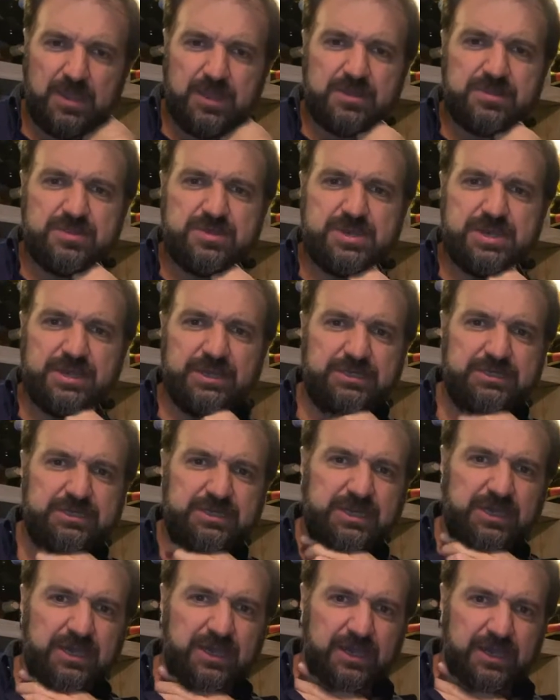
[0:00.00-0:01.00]
The
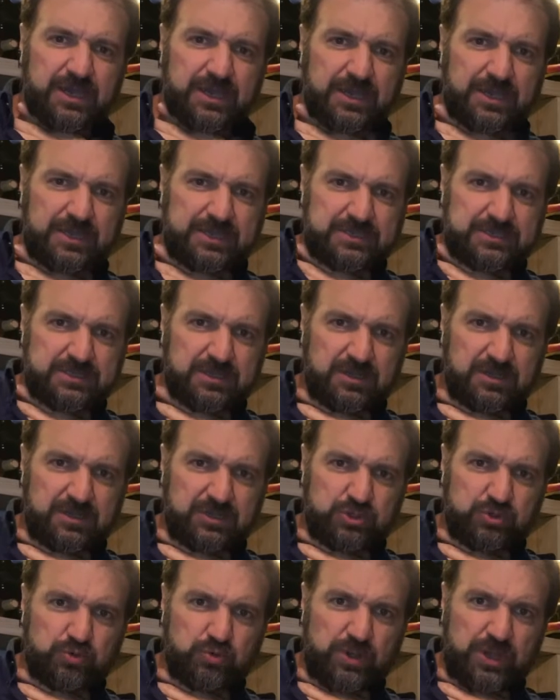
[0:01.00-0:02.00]
idea is
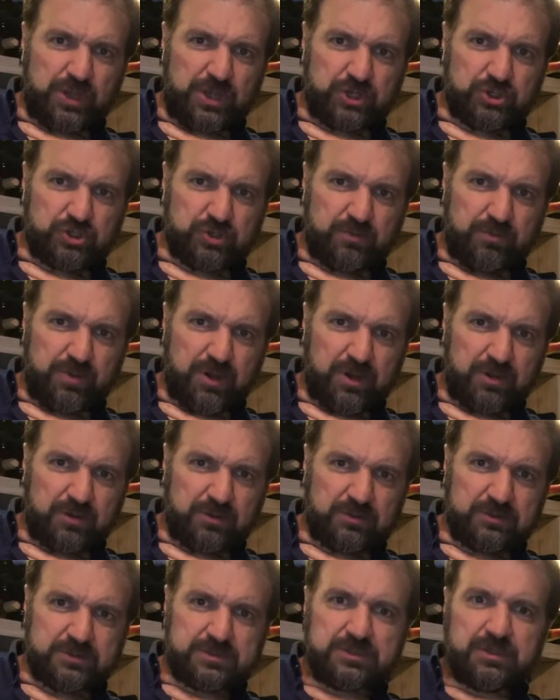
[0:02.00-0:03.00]
to age in
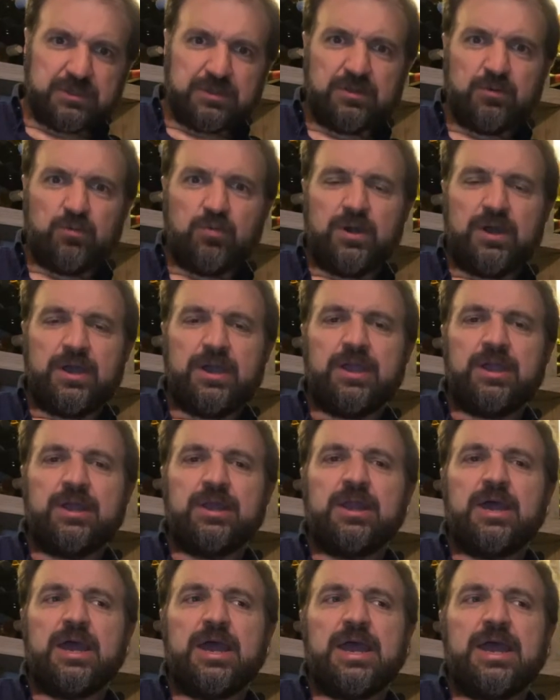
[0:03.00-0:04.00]
barrels the
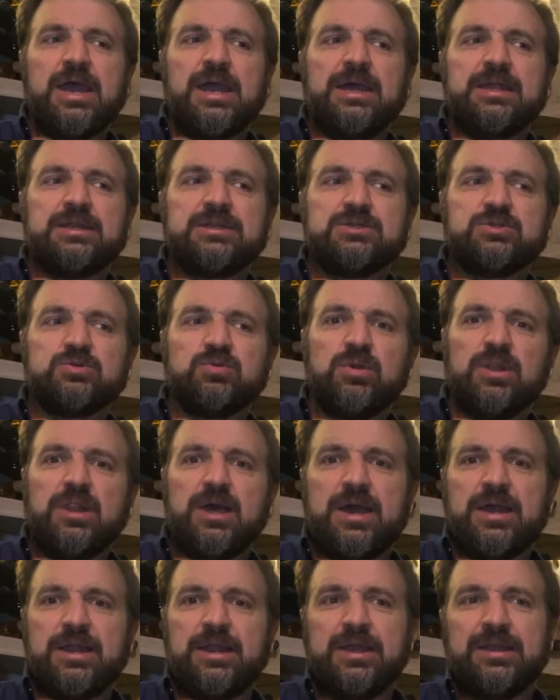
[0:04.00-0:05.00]
wine and to
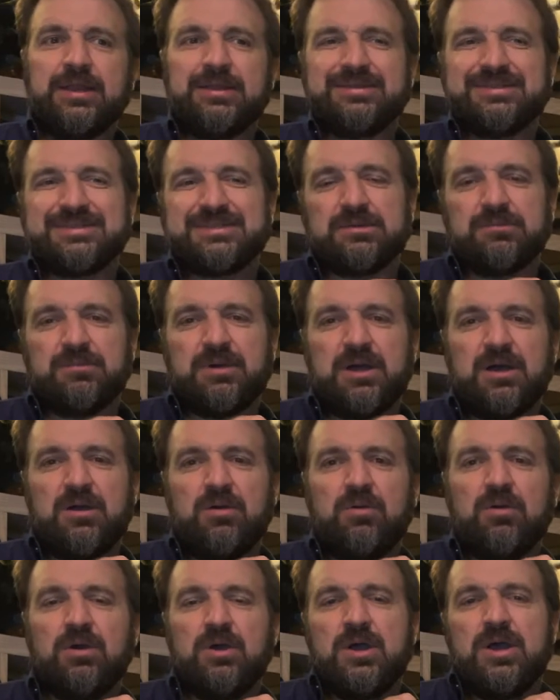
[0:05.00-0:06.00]
let it
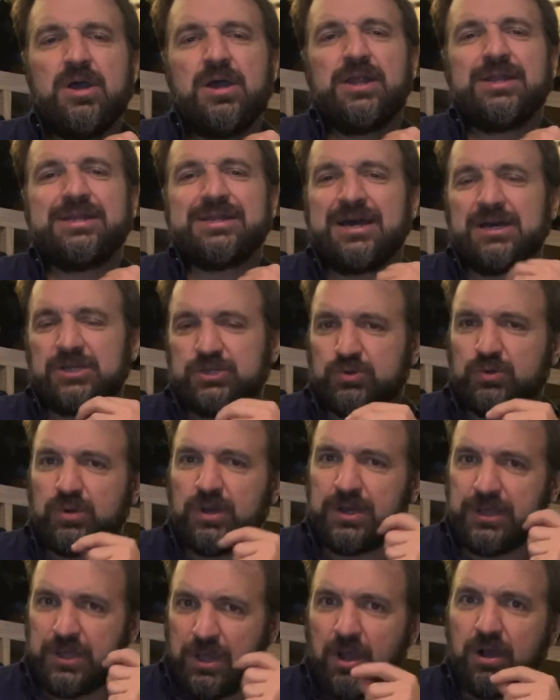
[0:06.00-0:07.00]
somehow
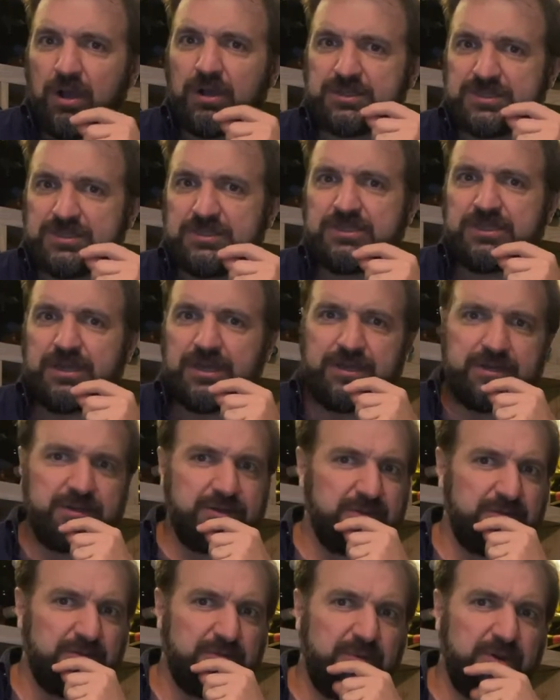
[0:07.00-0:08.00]
naturally oxidate it
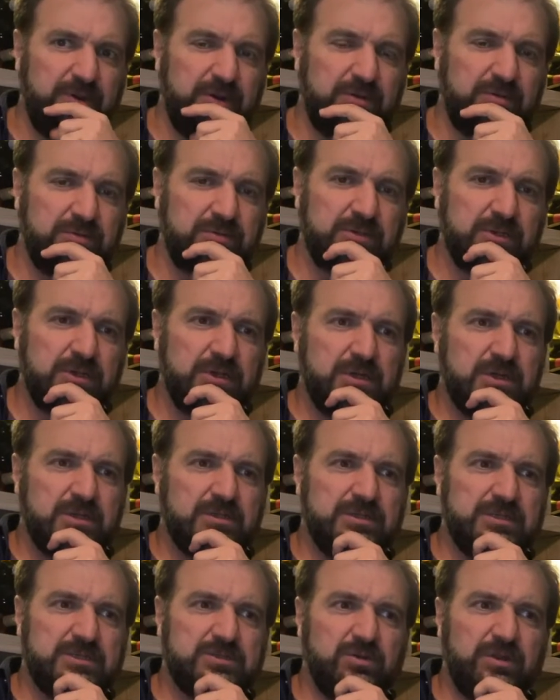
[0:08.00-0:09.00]
in the barrel.
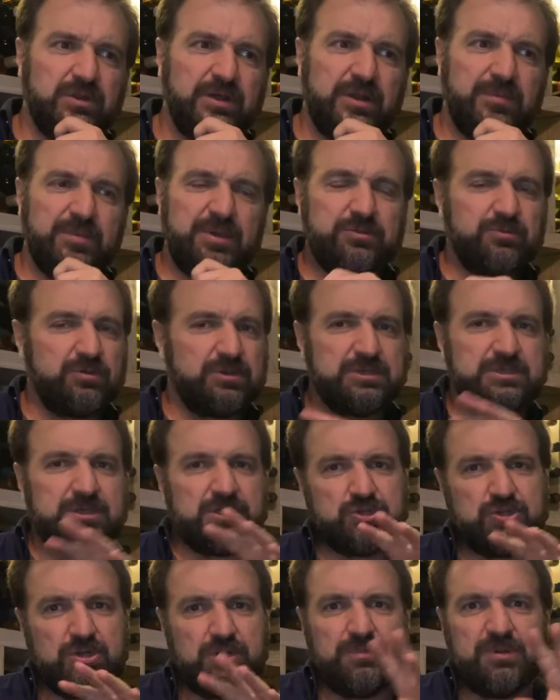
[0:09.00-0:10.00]
The Solera method is
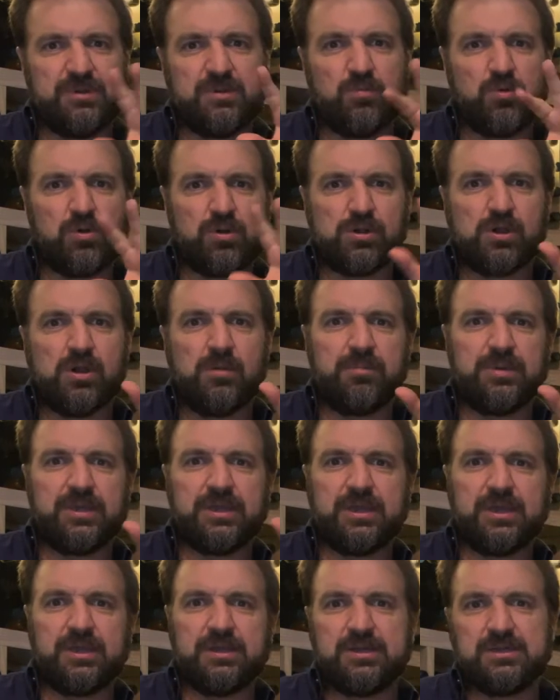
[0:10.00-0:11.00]
actually a bit more
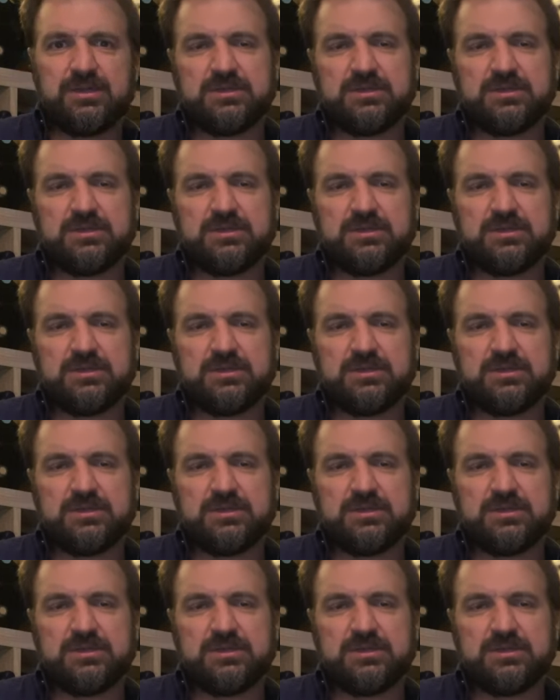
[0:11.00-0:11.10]
complicated.